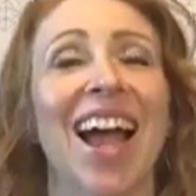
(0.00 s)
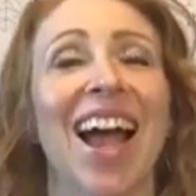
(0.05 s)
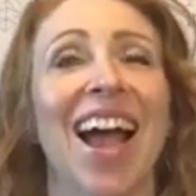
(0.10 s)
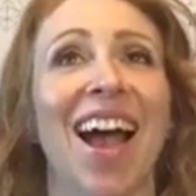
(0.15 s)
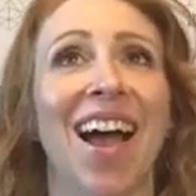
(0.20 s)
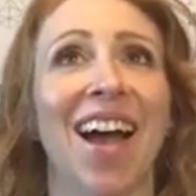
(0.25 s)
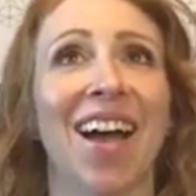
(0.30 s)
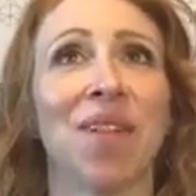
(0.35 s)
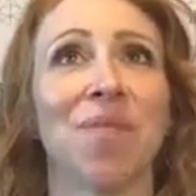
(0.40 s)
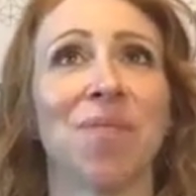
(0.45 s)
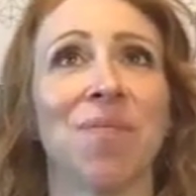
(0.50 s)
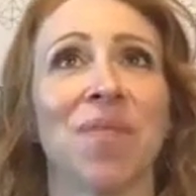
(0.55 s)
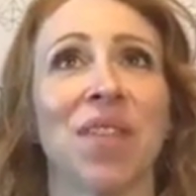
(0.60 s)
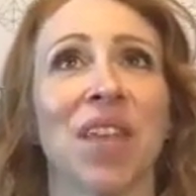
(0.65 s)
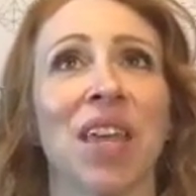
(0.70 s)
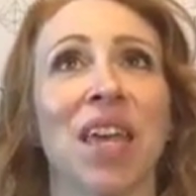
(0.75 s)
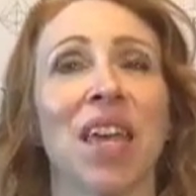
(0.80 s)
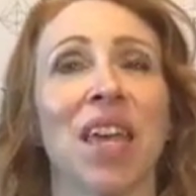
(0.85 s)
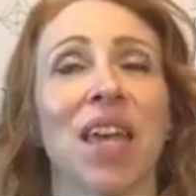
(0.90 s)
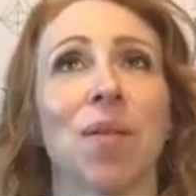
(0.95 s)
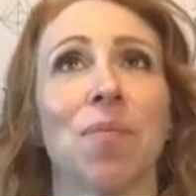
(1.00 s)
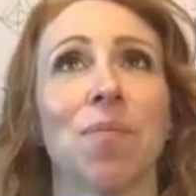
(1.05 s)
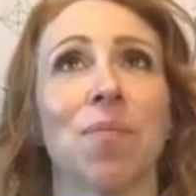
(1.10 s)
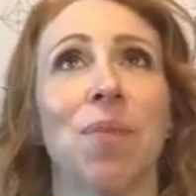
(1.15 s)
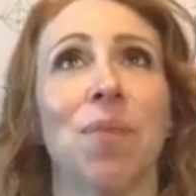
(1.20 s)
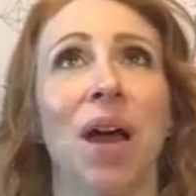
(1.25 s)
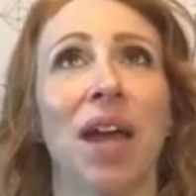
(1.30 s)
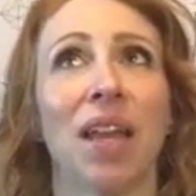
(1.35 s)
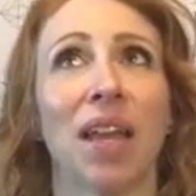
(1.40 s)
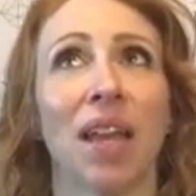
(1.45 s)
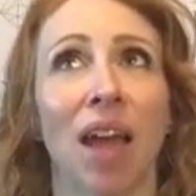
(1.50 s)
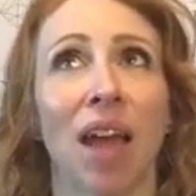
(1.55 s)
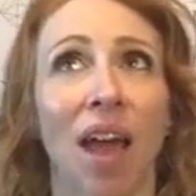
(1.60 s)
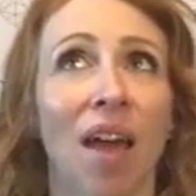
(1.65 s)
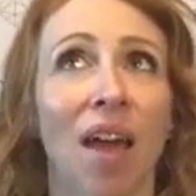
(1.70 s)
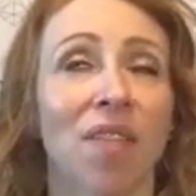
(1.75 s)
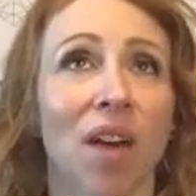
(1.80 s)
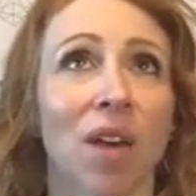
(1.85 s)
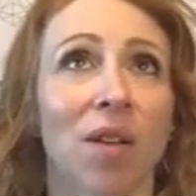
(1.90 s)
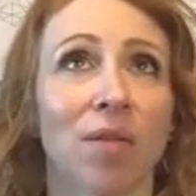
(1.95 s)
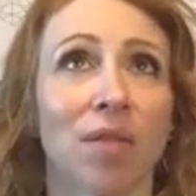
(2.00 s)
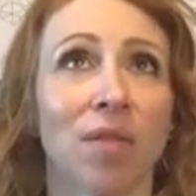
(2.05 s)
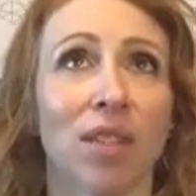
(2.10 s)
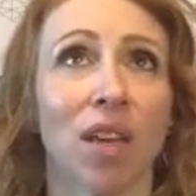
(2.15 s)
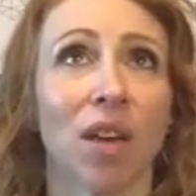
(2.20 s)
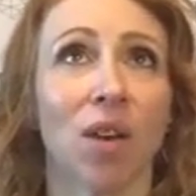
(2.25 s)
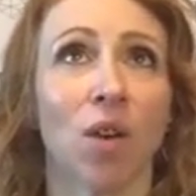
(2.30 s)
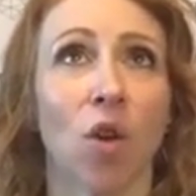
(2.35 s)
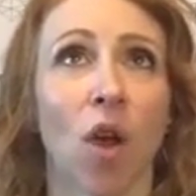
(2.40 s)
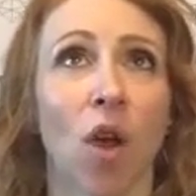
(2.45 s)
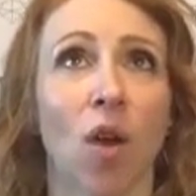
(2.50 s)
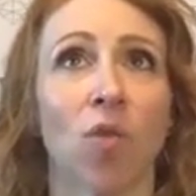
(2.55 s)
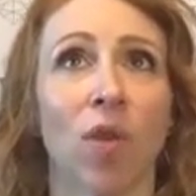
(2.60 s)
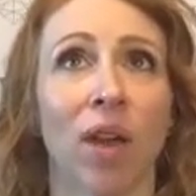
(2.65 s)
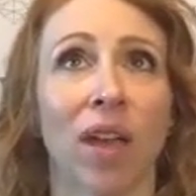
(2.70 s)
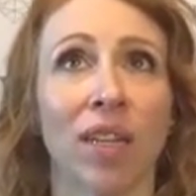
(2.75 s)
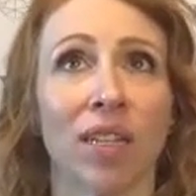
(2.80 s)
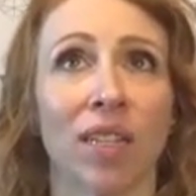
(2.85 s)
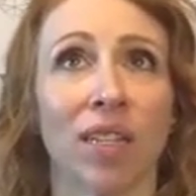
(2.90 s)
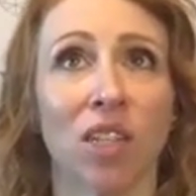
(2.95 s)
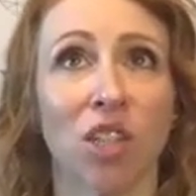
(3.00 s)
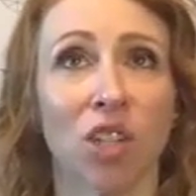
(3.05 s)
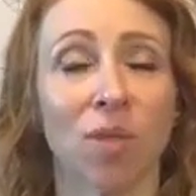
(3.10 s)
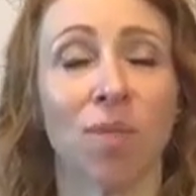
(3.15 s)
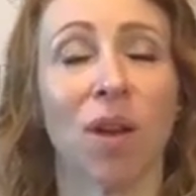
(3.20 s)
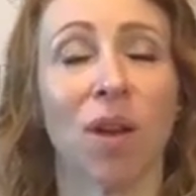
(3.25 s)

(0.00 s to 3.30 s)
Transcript: But I thought it was a great decision,